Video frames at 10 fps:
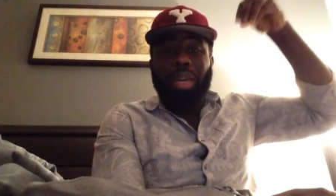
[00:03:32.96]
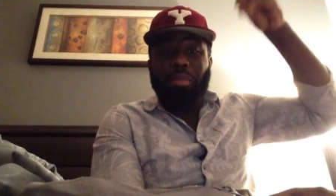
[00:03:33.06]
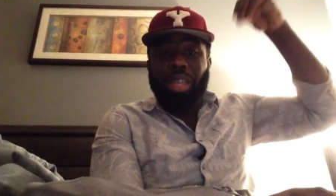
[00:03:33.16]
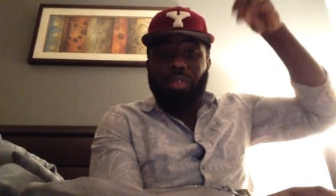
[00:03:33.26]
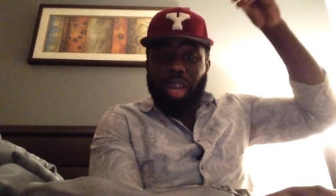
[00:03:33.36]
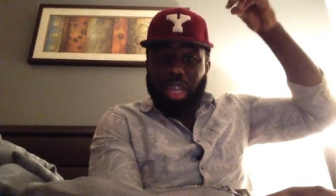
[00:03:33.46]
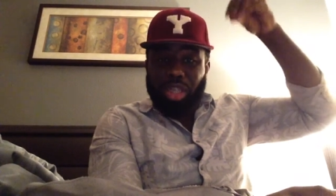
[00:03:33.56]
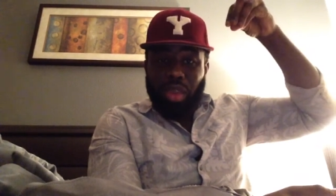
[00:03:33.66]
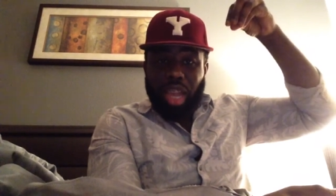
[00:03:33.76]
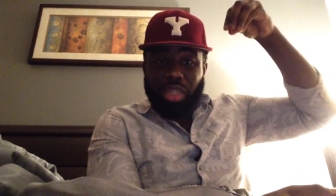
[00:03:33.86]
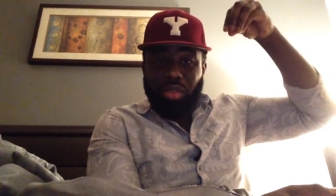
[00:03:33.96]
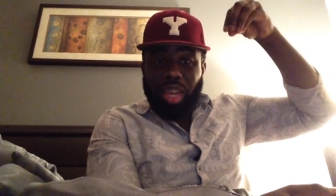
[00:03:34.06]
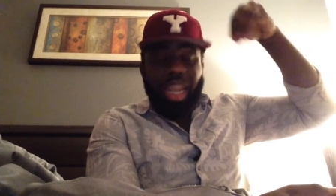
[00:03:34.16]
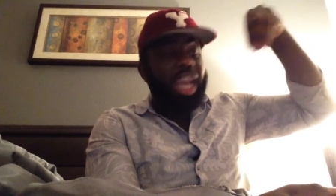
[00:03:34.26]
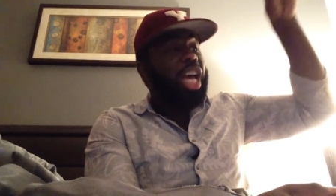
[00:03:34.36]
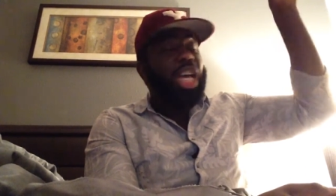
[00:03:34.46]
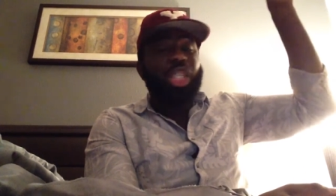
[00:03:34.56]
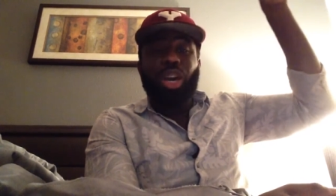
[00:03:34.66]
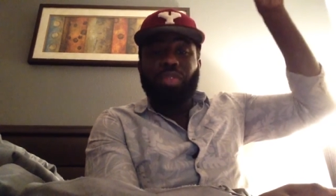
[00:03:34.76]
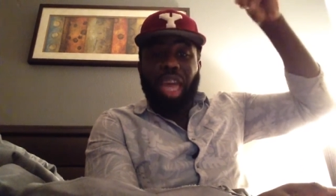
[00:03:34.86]
the motherfucking strings right now.
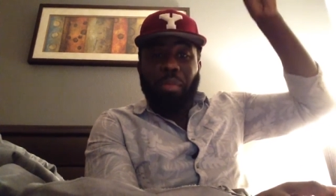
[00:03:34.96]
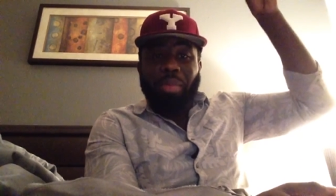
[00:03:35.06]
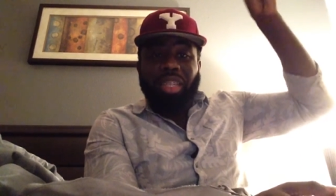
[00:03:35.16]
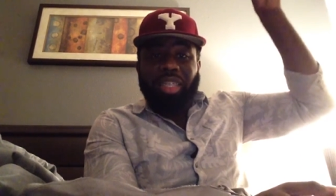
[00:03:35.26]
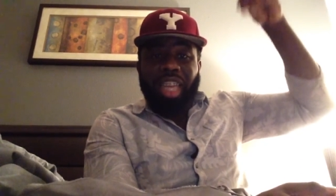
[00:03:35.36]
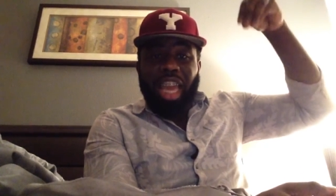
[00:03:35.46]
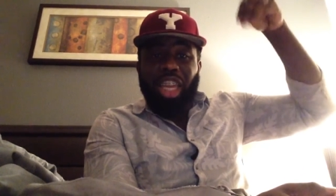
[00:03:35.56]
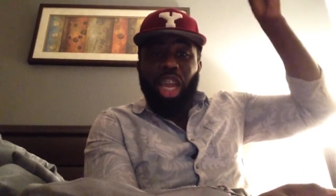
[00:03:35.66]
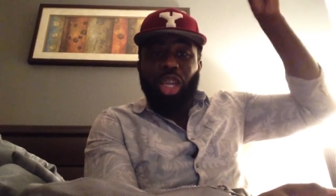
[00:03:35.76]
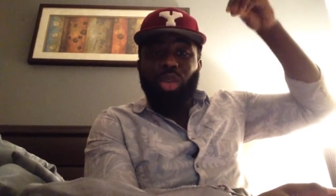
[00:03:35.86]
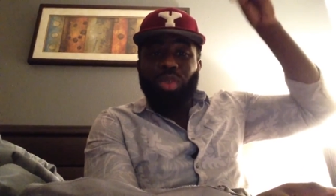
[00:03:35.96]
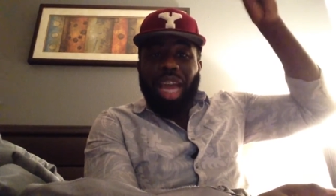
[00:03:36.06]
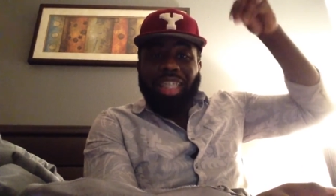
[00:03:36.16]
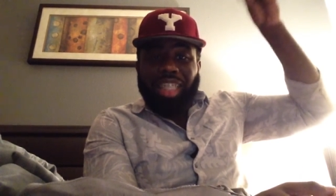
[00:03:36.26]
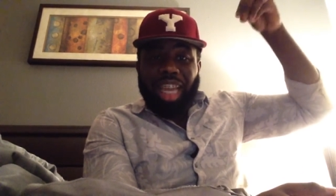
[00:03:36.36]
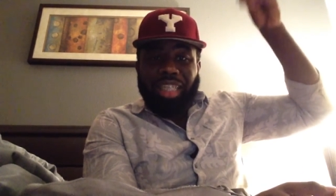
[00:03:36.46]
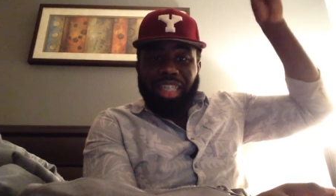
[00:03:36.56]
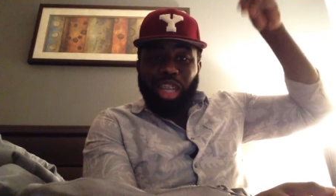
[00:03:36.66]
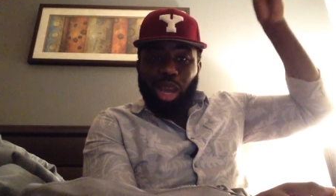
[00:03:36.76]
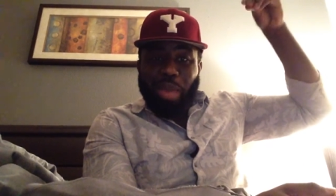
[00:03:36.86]
So, if that bitch say, you not
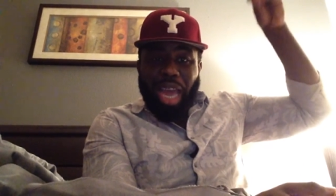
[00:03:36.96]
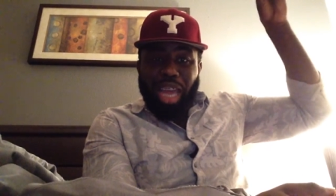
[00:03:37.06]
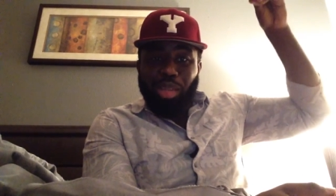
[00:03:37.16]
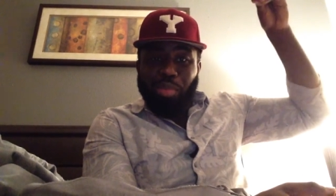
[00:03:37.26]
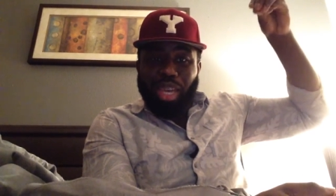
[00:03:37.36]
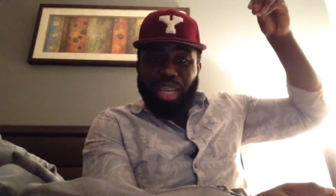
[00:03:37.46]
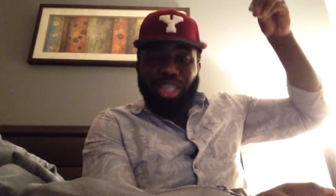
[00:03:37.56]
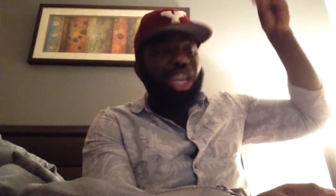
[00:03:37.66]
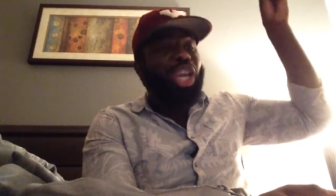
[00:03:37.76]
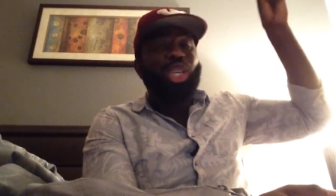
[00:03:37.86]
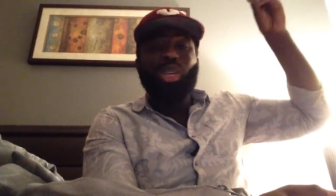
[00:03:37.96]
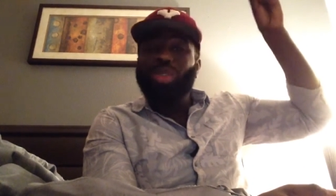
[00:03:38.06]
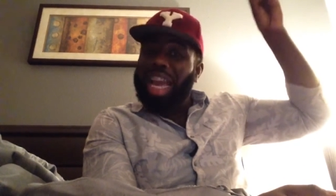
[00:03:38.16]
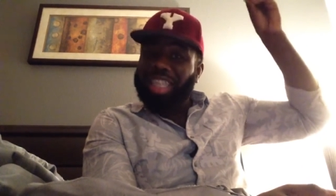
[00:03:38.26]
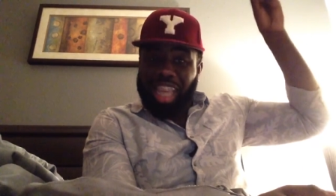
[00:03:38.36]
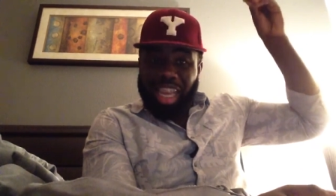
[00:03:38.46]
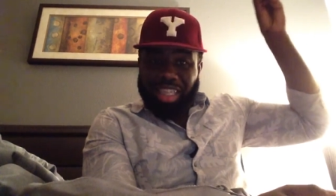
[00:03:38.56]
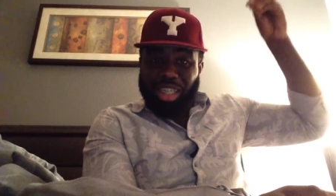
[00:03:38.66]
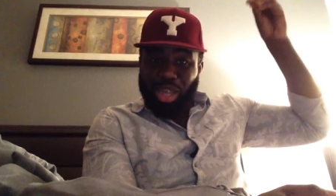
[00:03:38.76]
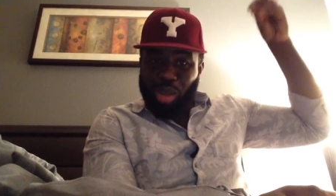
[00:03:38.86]
texting nobody, bitch, you not
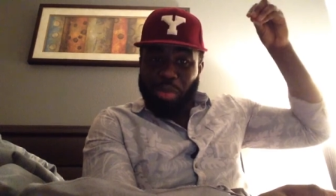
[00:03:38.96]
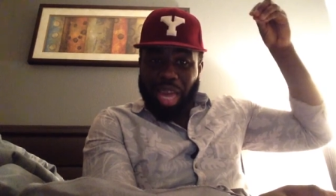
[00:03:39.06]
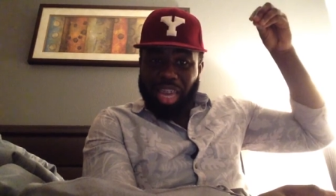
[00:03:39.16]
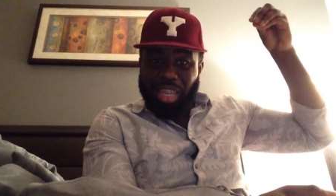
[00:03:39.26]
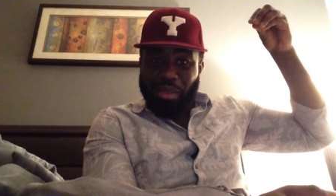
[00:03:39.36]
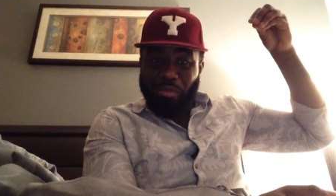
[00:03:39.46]
texting nobody.